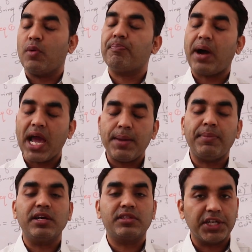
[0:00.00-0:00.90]
your pi
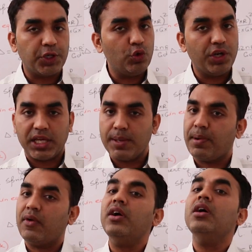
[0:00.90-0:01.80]
by 32 d ki
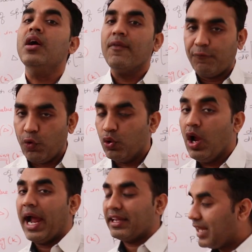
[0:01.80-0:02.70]
power 4,
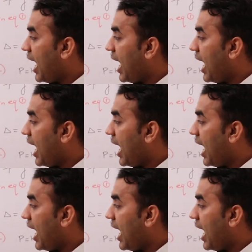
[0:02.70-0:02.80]
and